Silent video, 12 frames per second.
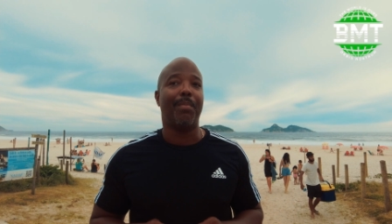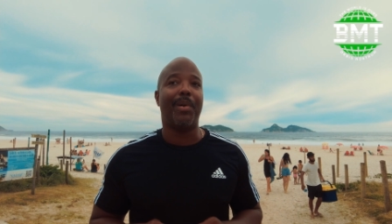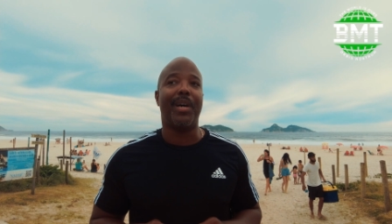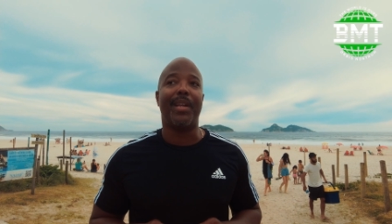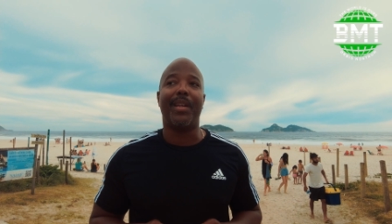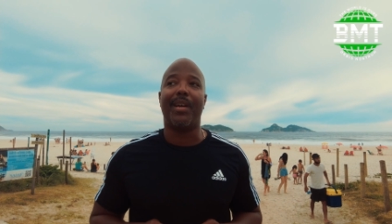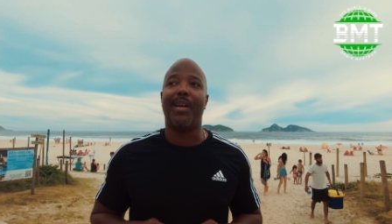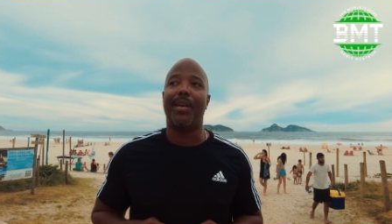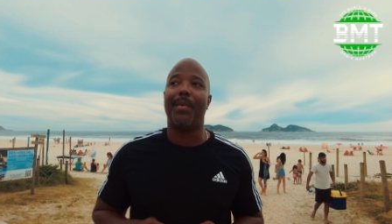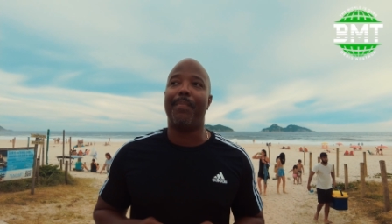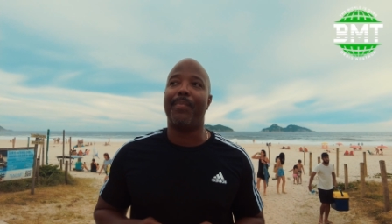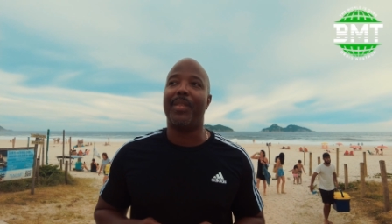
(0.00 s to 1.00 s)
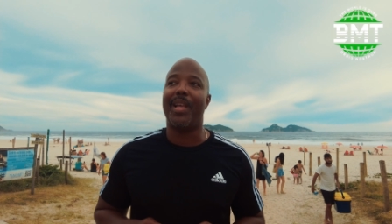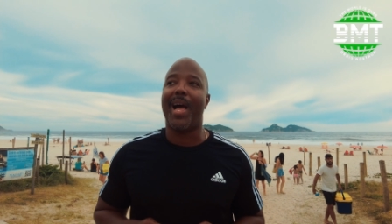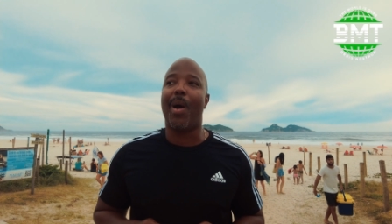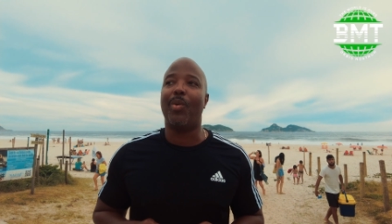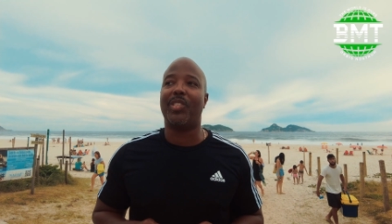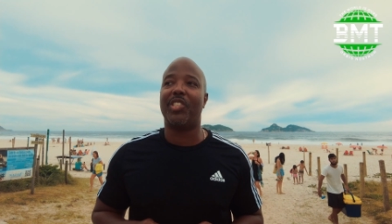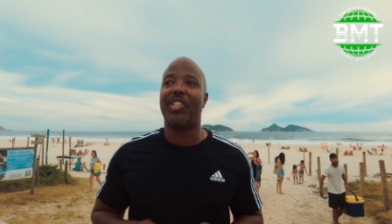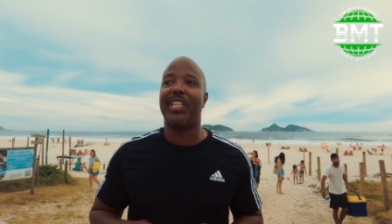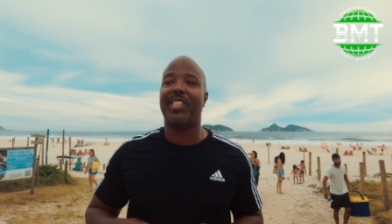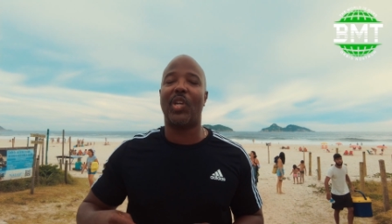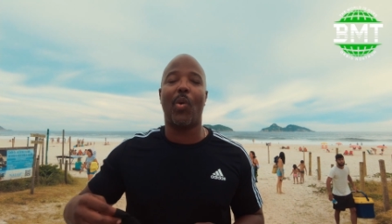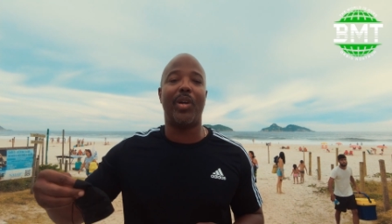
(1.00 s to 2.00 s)
But I would
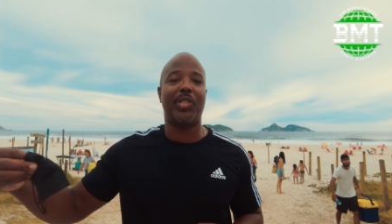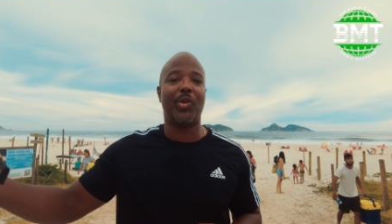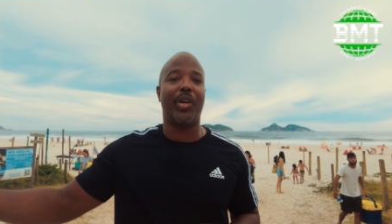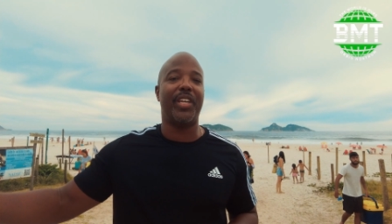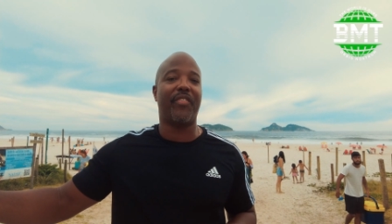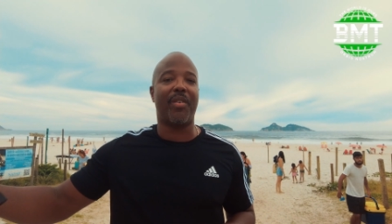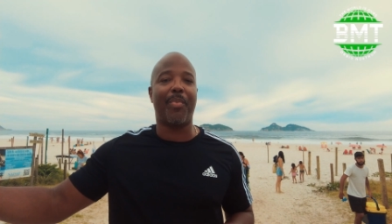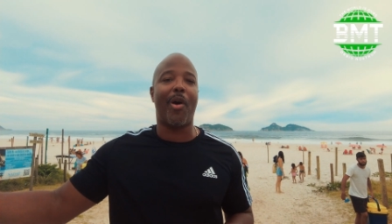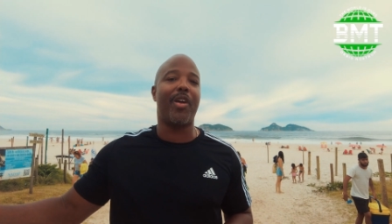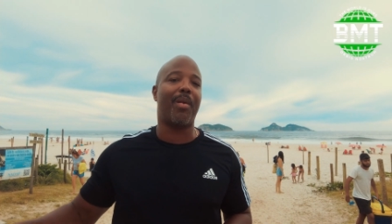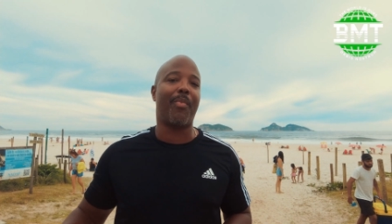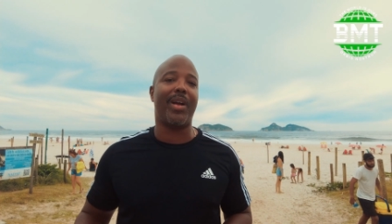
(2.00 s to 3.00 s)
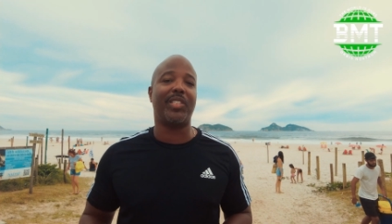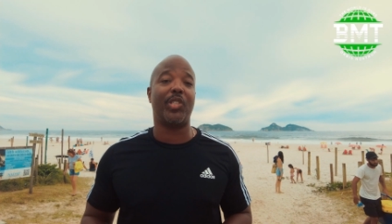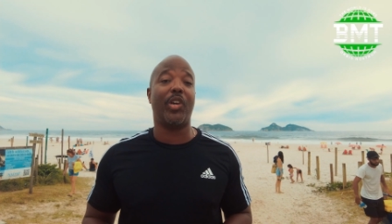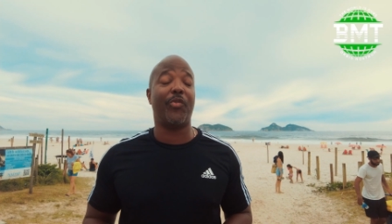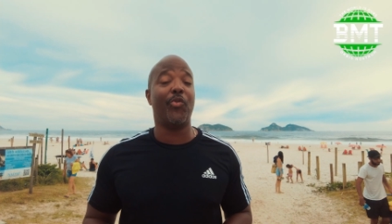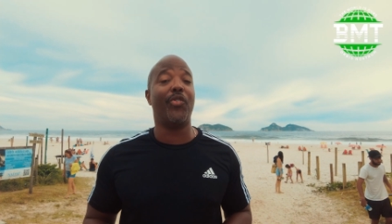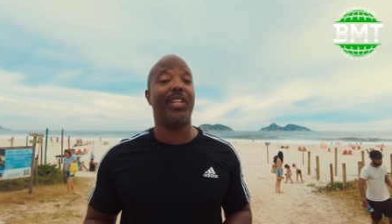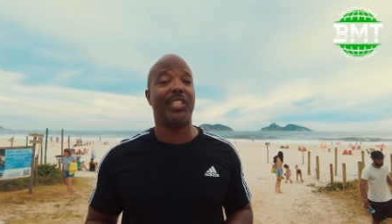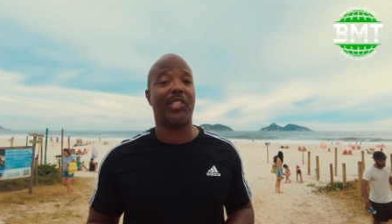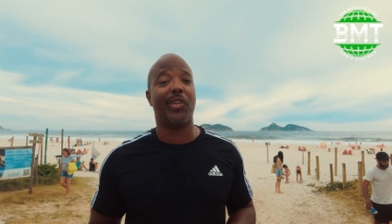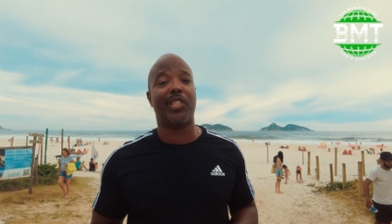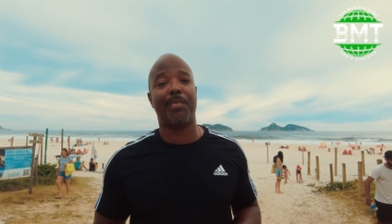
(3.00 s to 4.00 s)
suggest going to a different part of Brazil if you're really
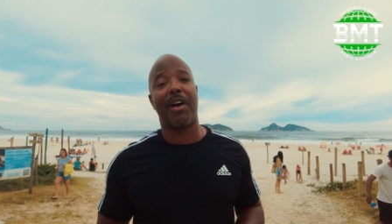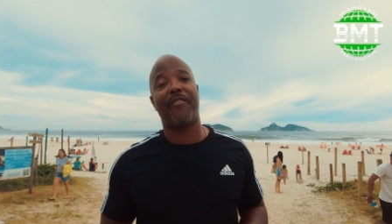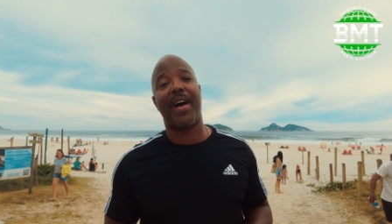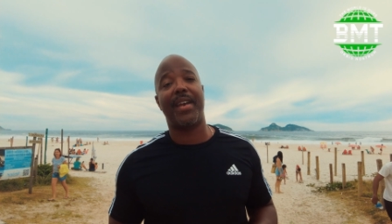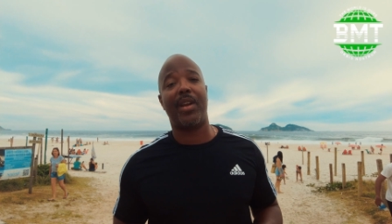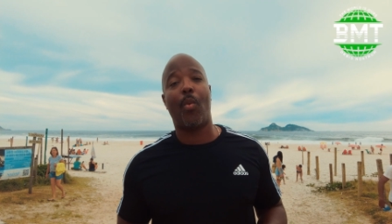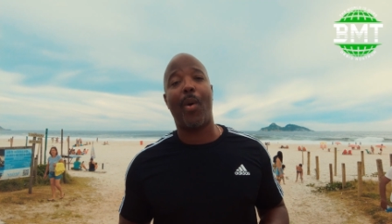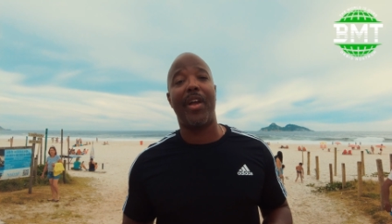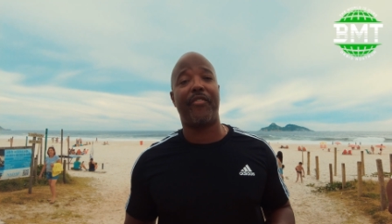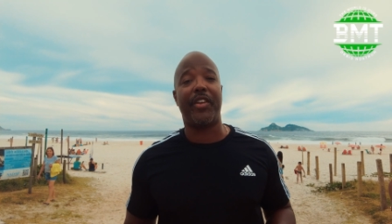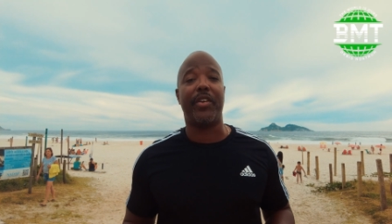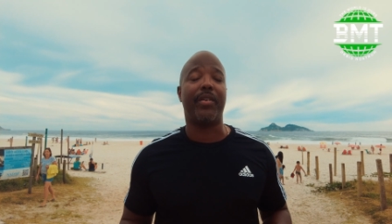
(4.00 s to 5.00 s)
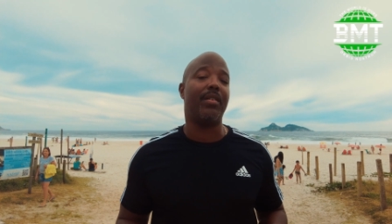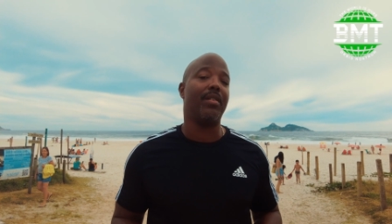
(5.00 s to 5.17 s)
serious about finding a wife here.